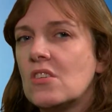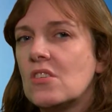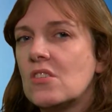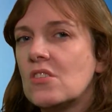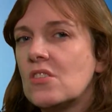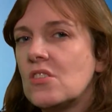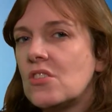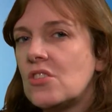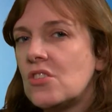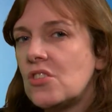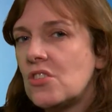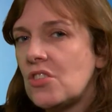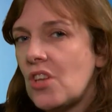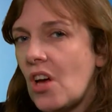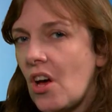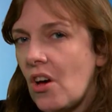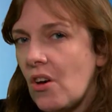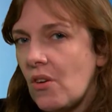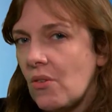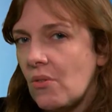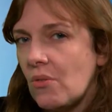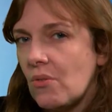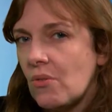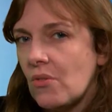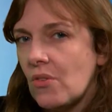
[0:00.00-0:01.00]

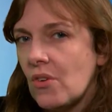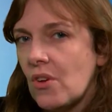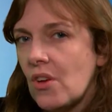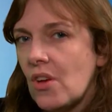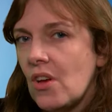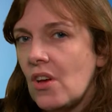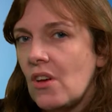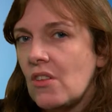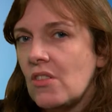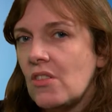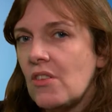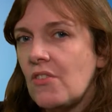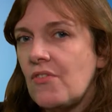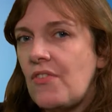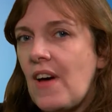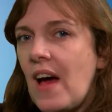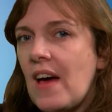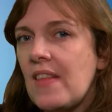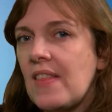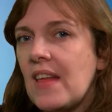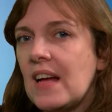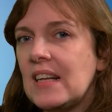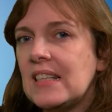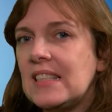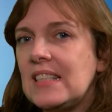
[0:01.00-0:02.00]
So, the
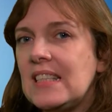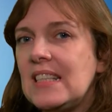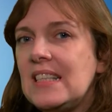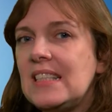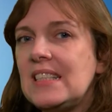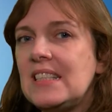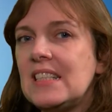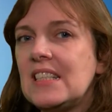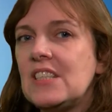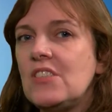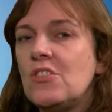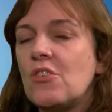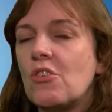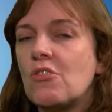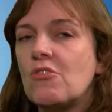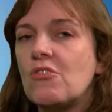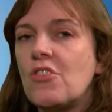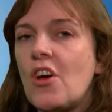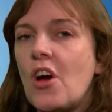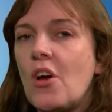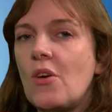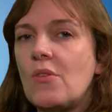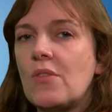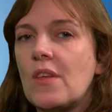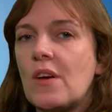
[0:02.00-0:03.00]
fact that D did not
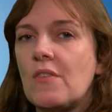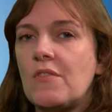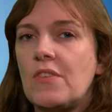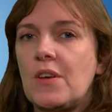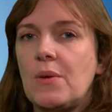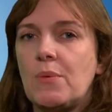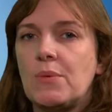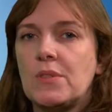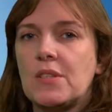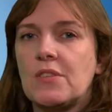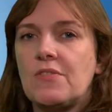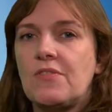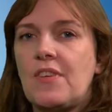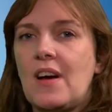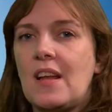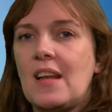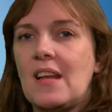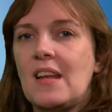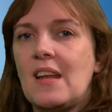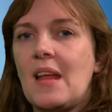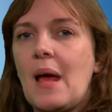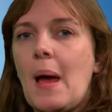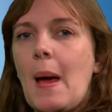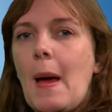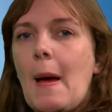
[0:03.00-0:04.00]
know that V was a
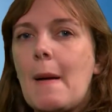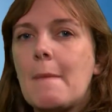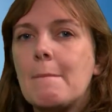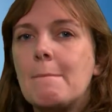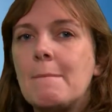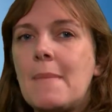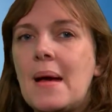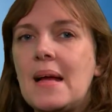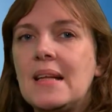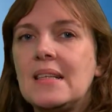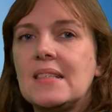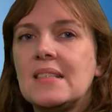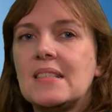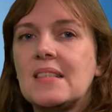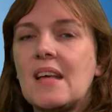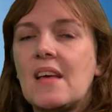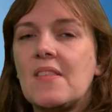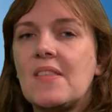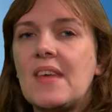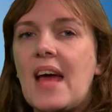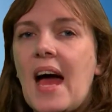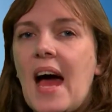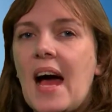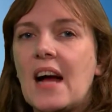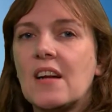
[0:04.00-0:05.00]
felon meant
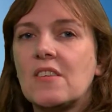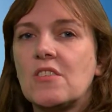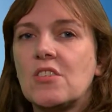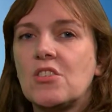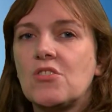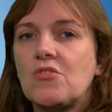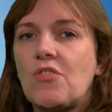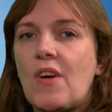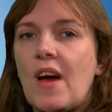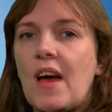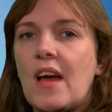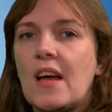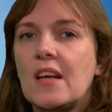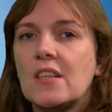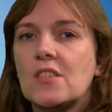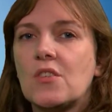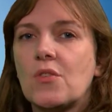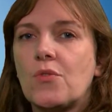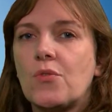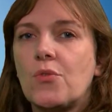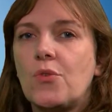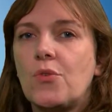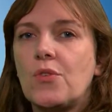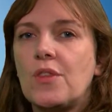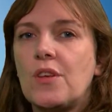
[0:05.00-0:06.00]
that the Actus Reus
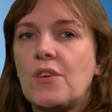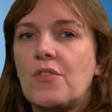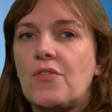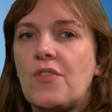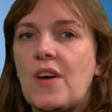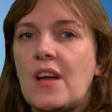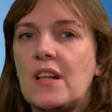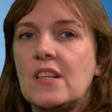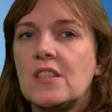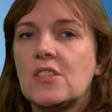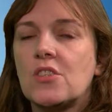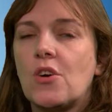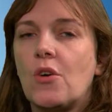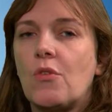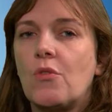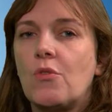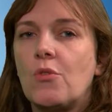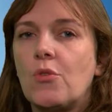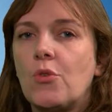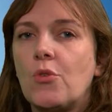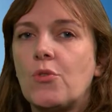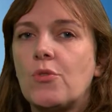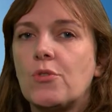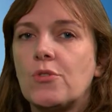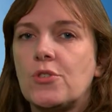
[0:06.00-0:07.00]
for the offence of
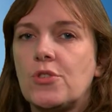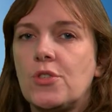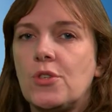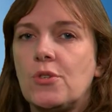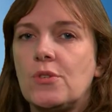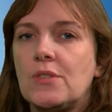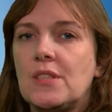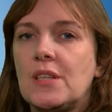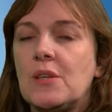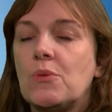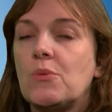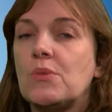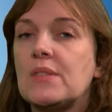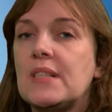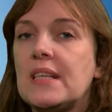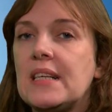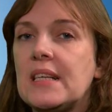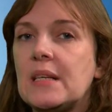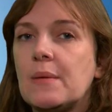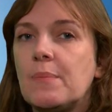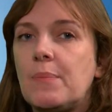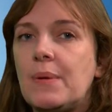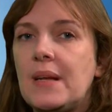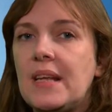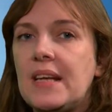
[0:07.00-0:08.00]
lawful shooting was
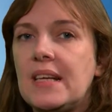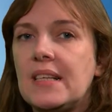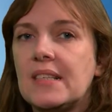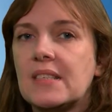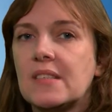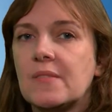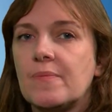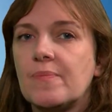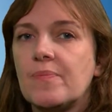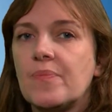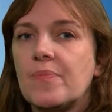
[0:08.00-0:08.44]
incomplete.